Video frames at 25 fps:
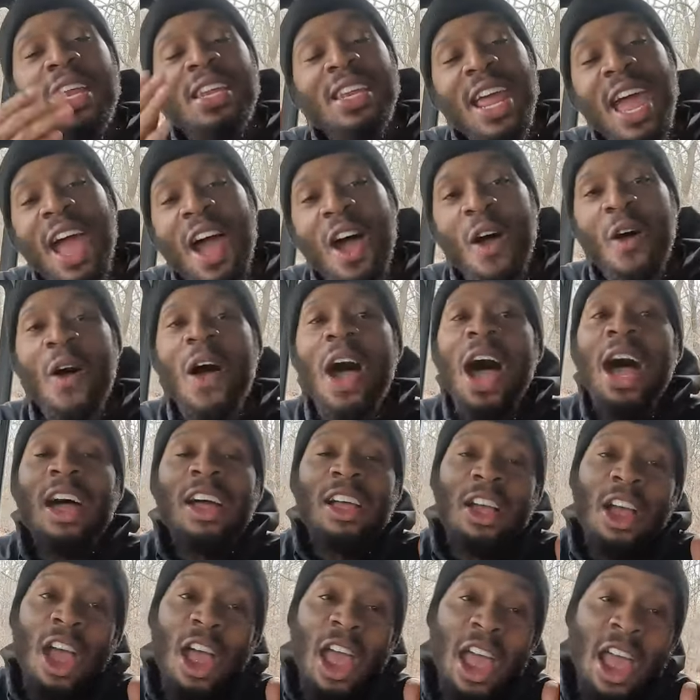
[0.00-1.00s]
Now,
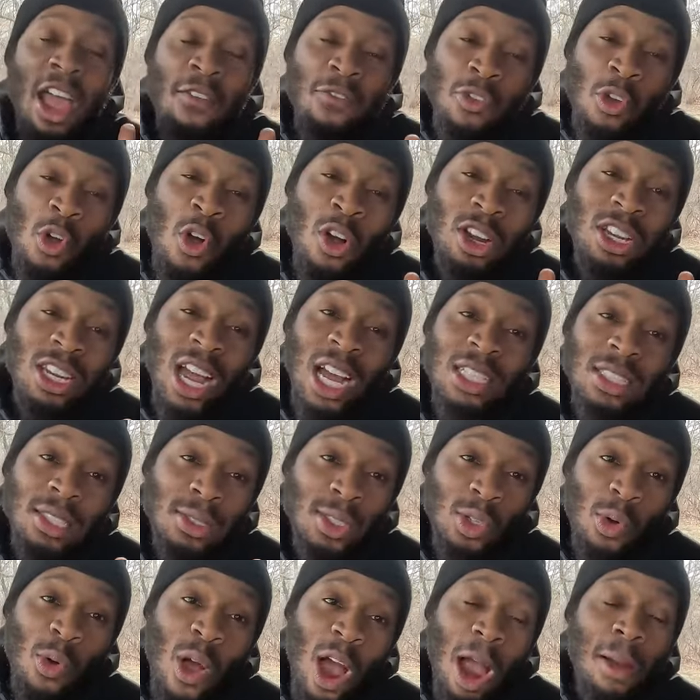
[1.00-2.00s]
if you are not
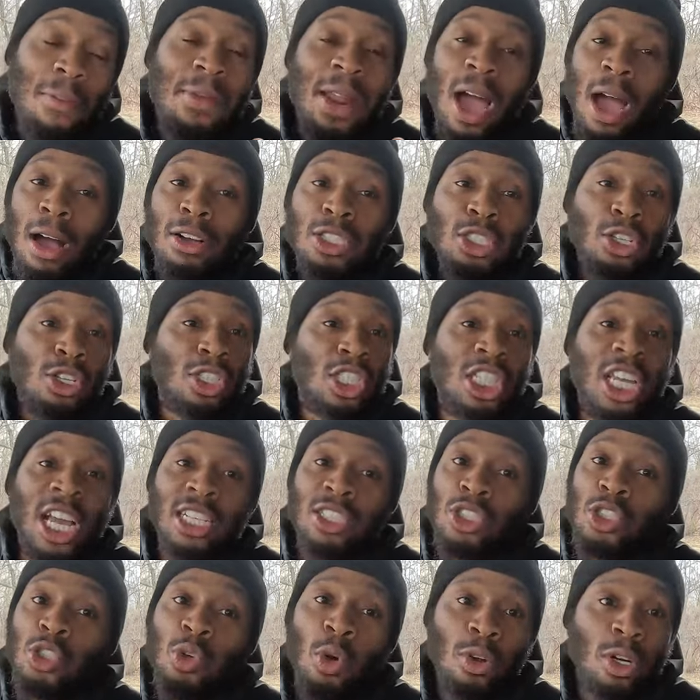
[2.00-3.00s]
subscribed, now is your
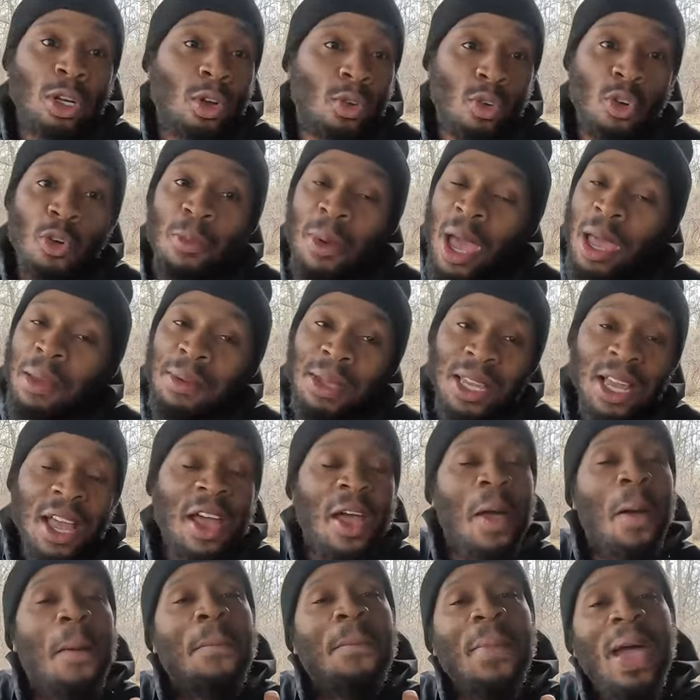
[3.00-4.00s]
chance to join the crew, baby.
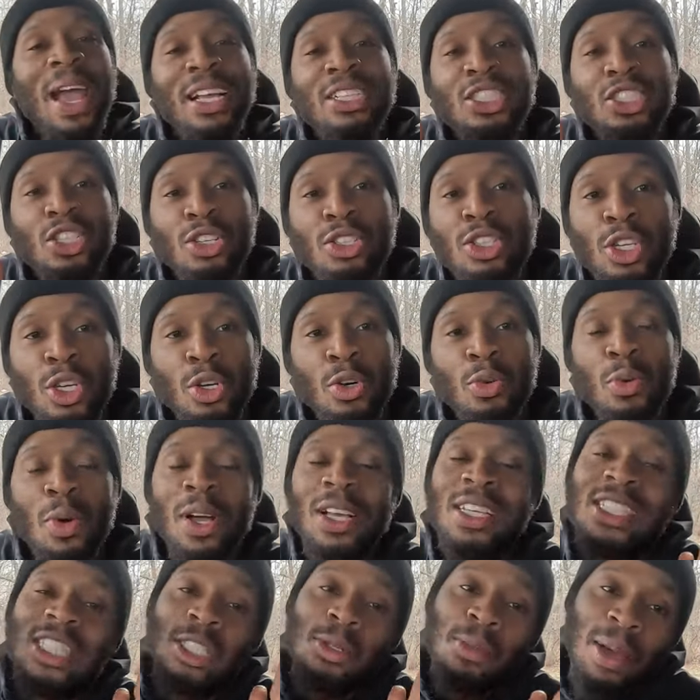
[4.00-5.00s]
Make sure
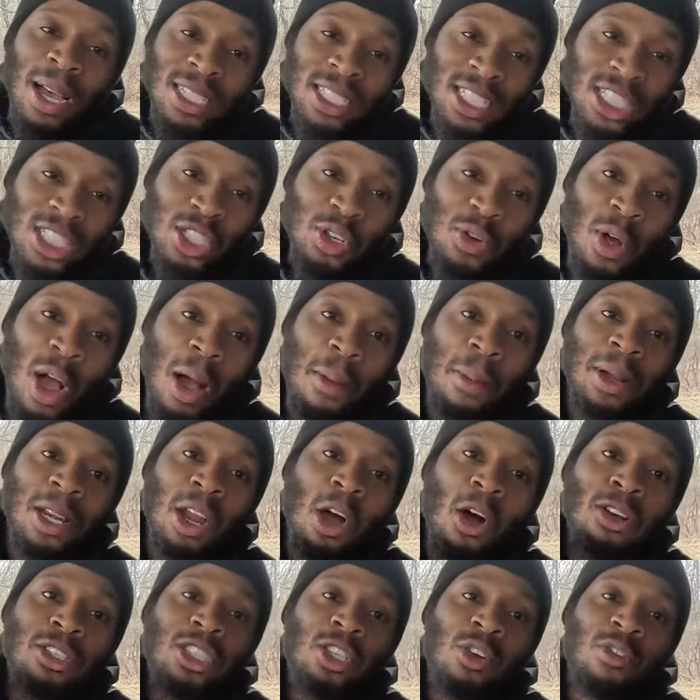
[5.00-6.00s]
you smash that subscribe
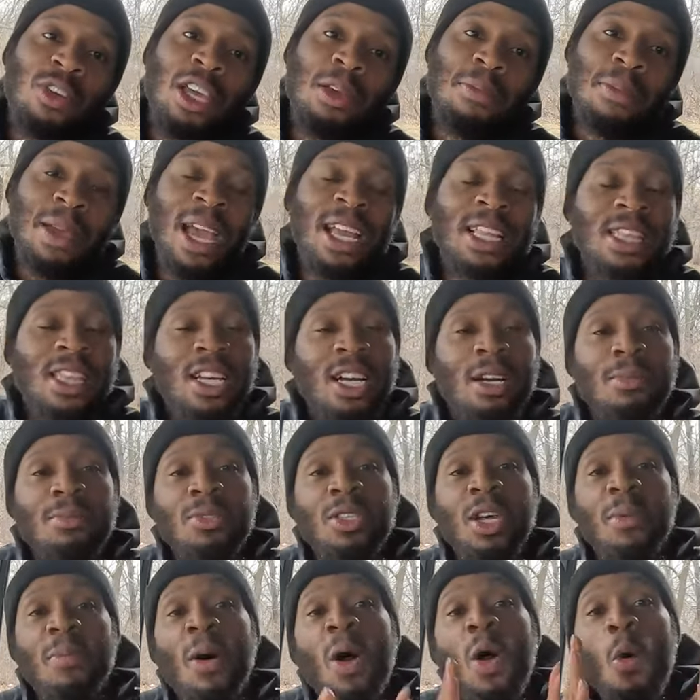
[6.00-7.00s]
button. Also, give me a
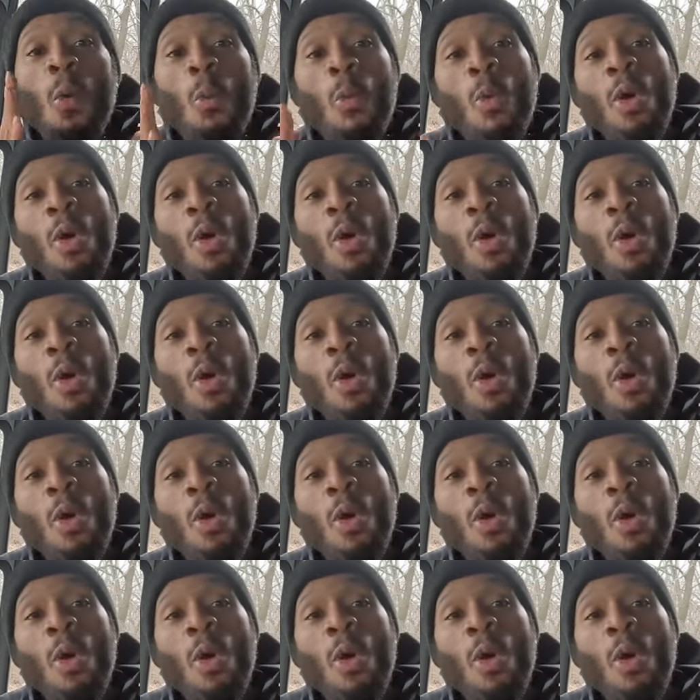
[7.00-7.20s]
thumbs up.